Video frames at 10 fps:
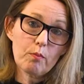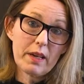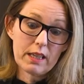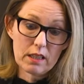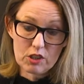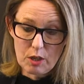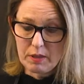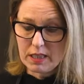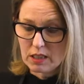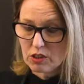making a
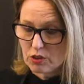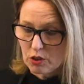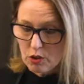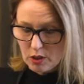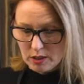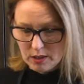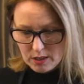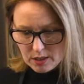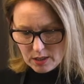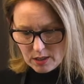Japanese stock.
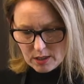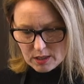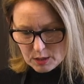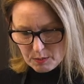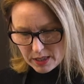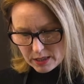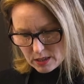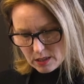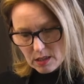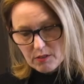
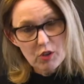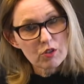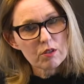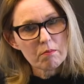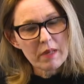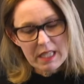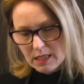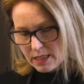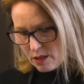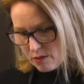Spices, I've got some
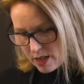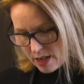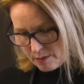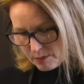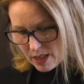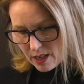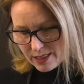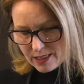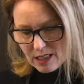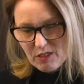mint down there. I
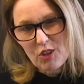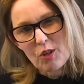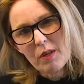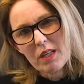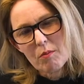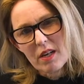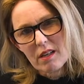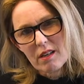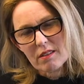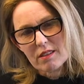didn't have a lot of mint in my
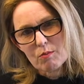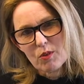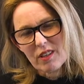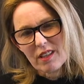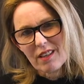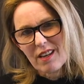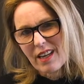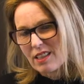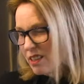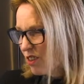garden this morning, and I
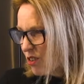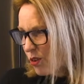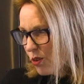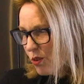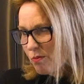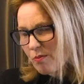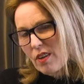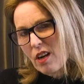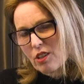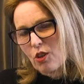actually thought
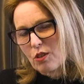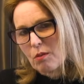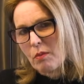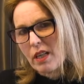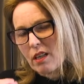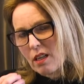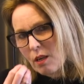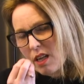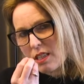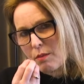I'd got some mint,
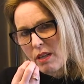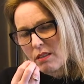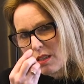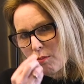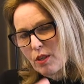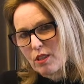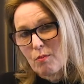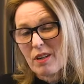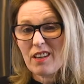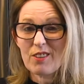and I smelt it, put it to
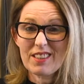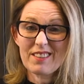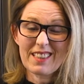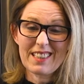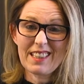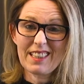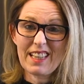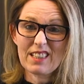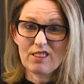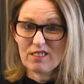my nose, and it was a stinging
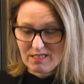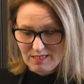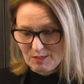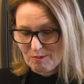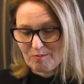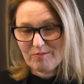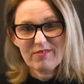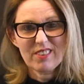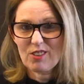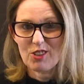nettle.
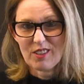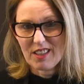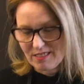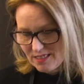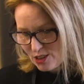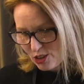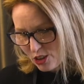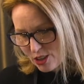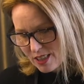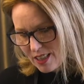Don't do that, it's not
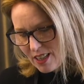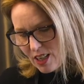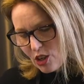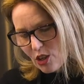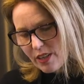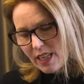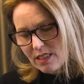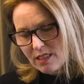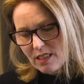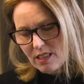good.
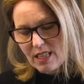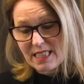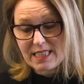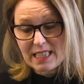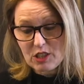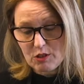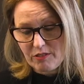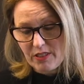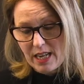Coriander, essential for